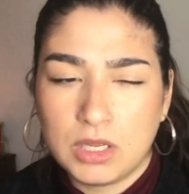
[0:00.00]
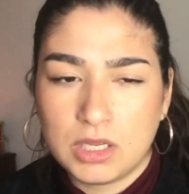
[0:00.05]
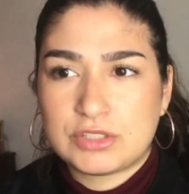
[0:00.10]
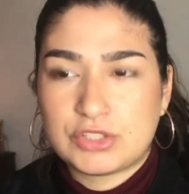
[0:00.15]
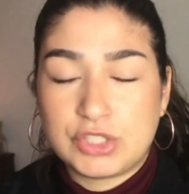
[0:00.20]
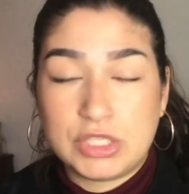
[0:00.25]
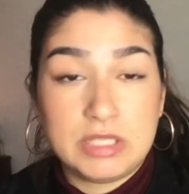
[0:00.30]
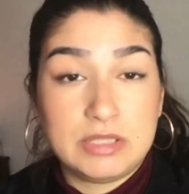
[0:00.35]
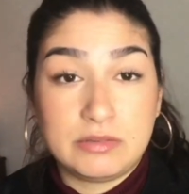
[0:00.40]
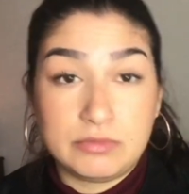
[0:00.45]

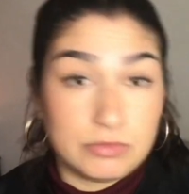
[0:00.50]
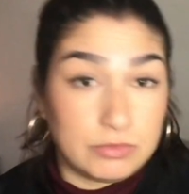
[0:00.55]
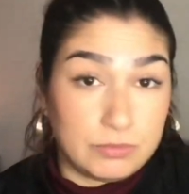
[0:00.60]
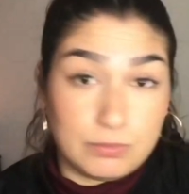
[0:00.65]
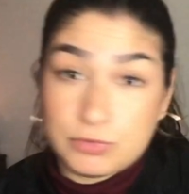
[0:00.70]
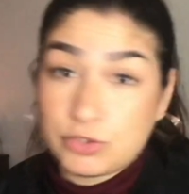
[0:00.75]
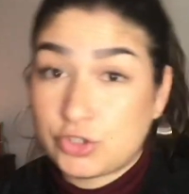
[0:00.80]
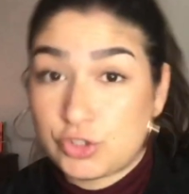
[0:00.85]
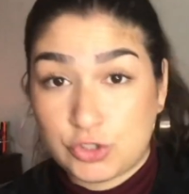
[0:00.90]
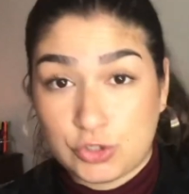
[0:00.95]
She
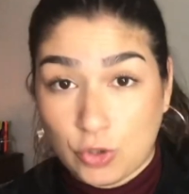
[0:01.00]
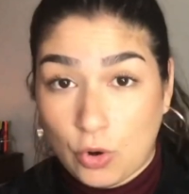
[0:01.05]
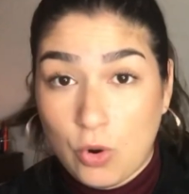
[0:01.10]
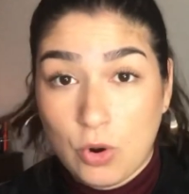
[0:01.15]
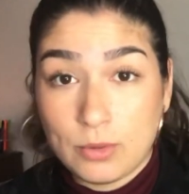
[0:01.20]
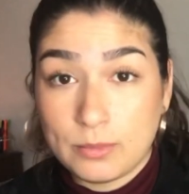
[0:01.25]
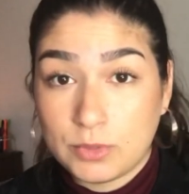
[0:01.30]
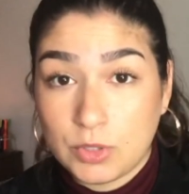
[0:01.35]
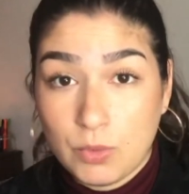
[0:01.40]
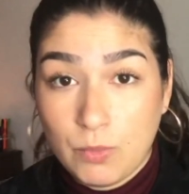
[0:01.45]

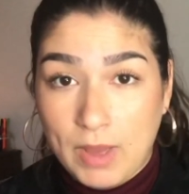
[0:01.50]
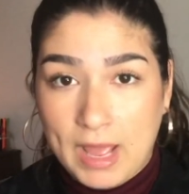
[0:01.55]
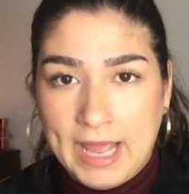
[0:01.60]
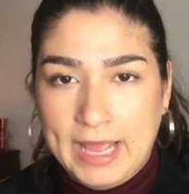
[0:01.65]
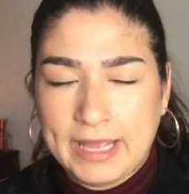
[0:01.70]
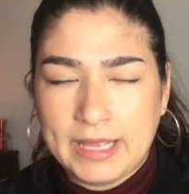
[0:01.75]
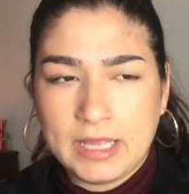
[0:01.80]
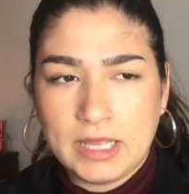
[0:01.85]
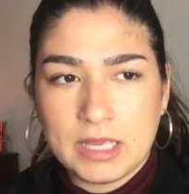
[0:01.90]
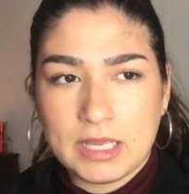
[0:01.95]
stormed
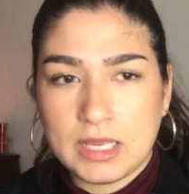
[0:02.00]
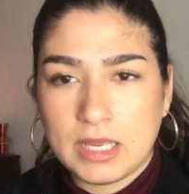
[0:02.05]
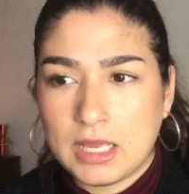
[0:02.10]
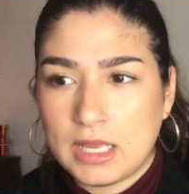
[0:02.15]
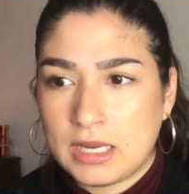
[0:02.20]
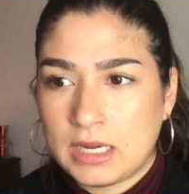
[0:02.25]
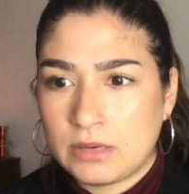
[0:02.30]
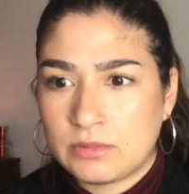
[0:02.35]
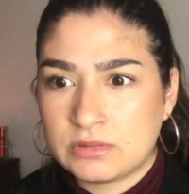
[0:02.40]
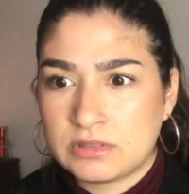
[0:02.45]
away
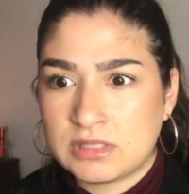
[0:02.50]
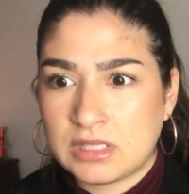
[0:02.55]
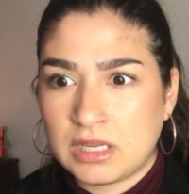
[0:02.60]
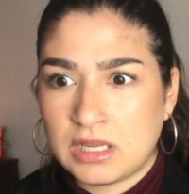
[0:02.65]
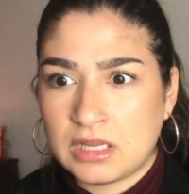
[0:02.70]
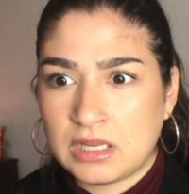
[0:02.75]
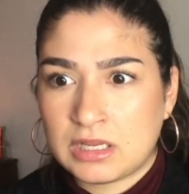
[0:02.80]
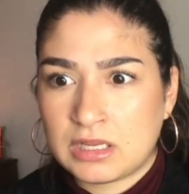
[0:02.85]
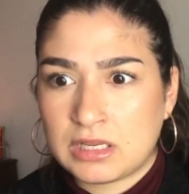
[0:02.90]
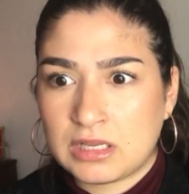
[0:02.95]
and I was
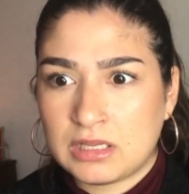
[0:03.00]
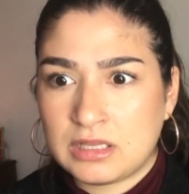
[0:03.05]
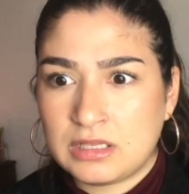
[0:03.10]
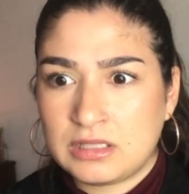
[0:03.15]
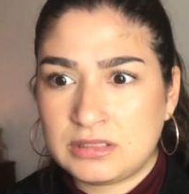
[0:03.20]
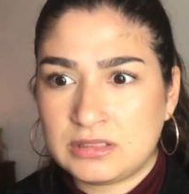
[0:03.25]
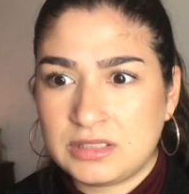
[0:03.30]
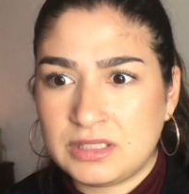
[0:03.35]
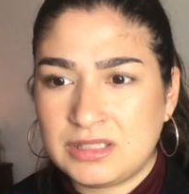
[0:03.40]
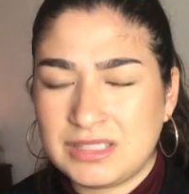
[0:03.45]
like, did
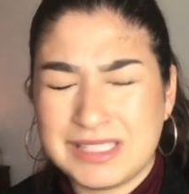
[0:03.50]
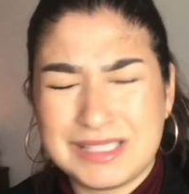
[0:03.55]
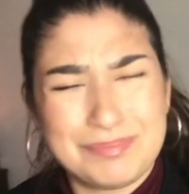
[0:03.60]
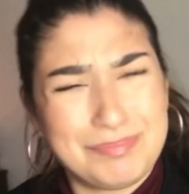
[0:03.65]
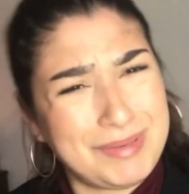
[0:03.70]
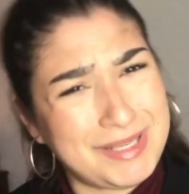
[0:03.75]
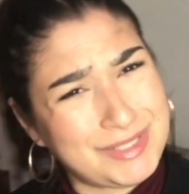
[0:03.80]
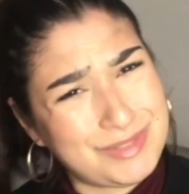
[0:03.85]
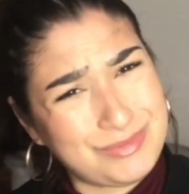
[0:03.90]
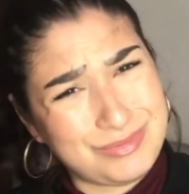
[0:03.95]
this
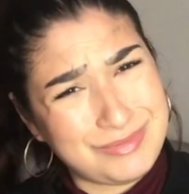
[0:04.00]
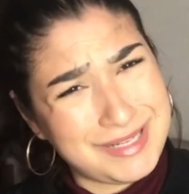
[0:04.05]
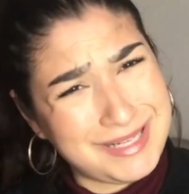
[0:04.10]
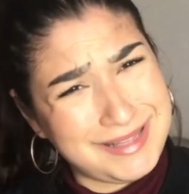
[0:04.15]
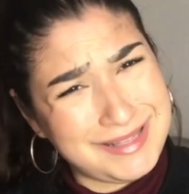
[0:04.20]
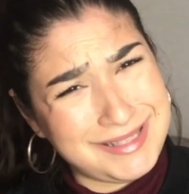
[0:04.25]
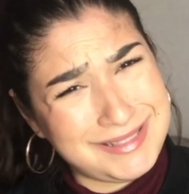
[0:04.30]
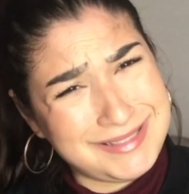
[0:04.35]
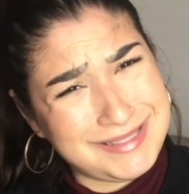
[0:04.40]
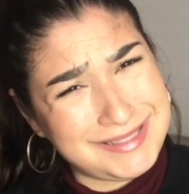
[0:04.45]
bitch
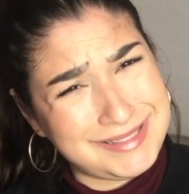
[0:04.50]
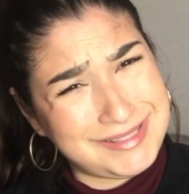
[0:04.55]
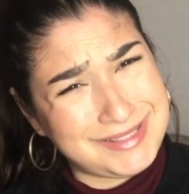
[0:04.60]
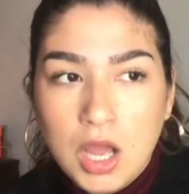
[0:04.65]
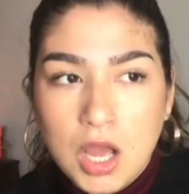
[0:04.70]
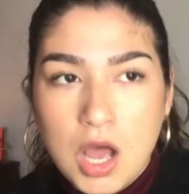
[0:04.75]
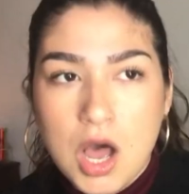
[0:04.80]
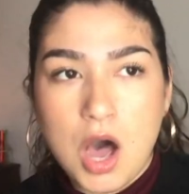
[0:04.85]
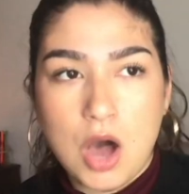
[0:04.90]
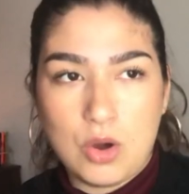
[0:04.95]
really
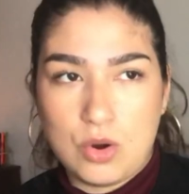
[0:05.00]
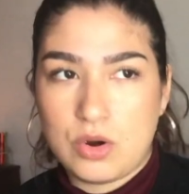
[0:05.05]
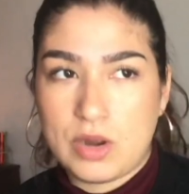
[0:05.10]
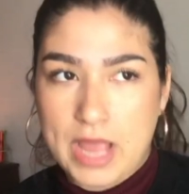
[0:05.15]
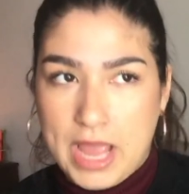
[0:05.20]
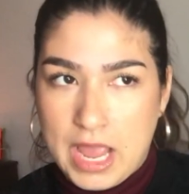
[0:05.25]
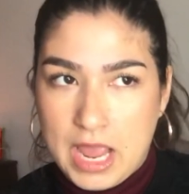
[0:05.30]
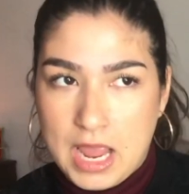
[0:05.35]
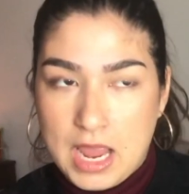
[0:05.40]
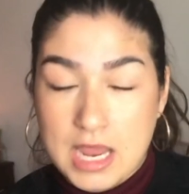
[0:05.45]
just, oh,
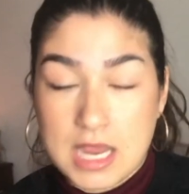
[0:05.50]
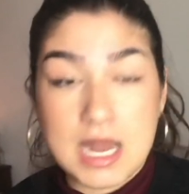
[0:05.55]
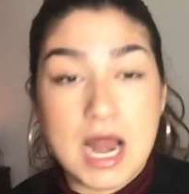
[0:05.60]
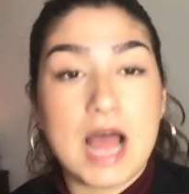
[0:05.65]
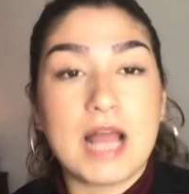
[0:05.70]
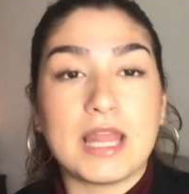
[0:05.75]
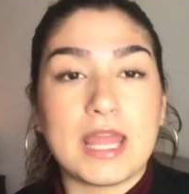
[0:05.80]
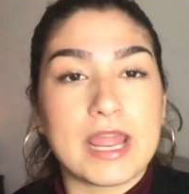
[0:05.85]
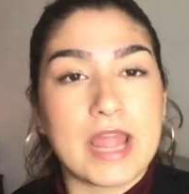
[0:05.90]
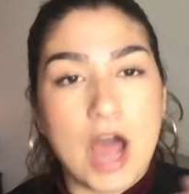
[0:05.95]
okay. And
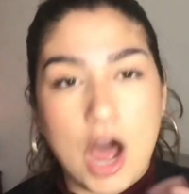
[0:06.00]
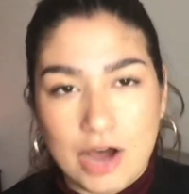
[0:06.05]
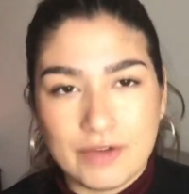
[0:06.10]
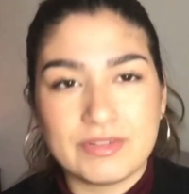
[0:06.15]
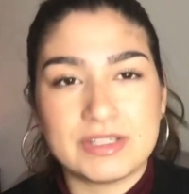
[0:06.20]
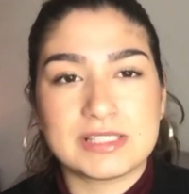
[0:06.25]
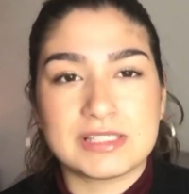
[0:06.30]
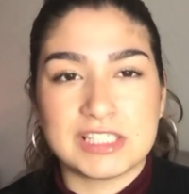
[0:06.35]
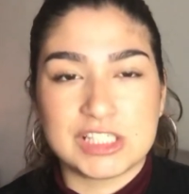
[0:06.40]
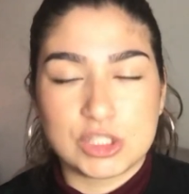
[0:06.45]
I like
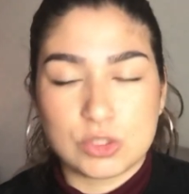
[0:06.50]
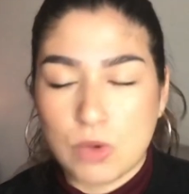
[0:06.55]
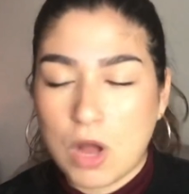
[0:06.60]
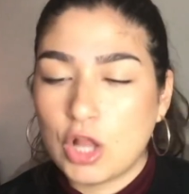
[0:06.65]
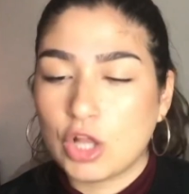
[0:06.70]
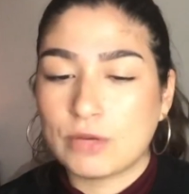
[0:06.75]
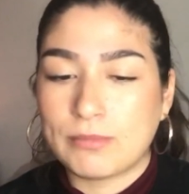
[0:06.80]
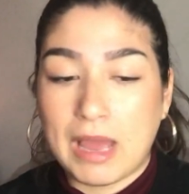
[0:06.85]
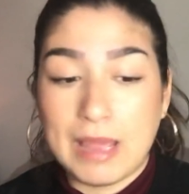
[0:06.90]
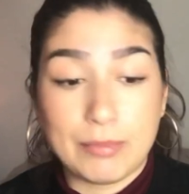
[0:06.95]
obviously
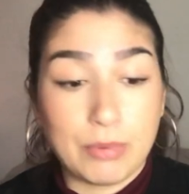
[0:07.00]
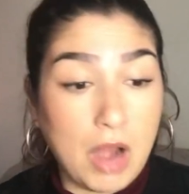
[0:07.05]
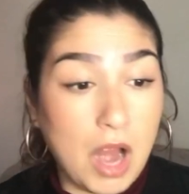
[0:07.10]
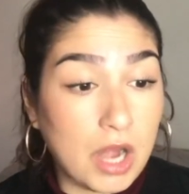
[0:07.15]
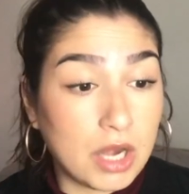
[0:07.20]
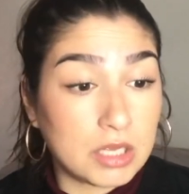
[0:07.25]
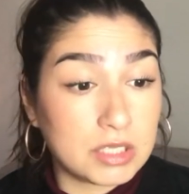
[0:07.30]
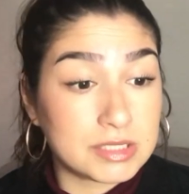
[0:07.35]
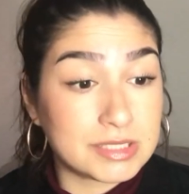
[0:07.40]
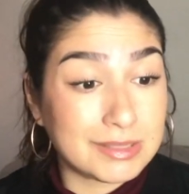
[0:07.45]
swallowed my
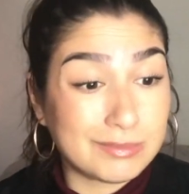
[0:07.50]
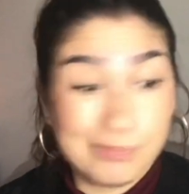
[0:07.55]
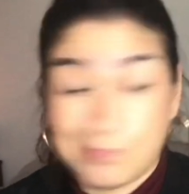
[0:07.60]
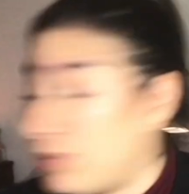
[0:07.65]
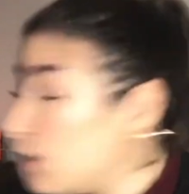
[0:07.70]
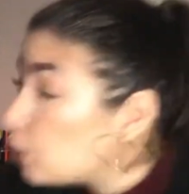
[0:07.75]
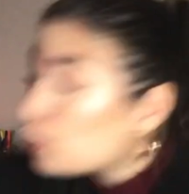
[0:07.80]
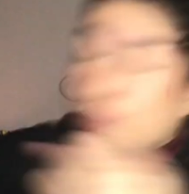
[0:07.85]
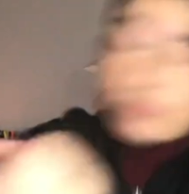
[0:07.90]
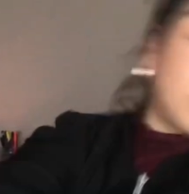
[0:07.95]
pride because
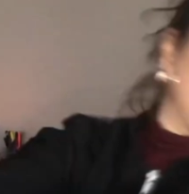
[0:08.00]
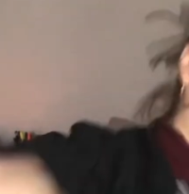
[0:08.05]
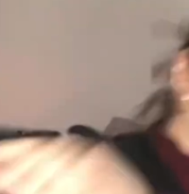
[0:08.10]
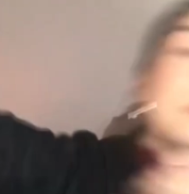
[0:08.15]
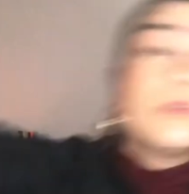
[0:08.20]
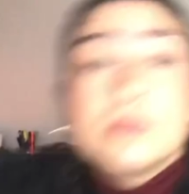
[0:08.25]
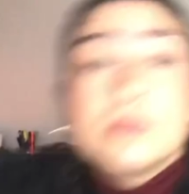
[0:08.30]
bitch would have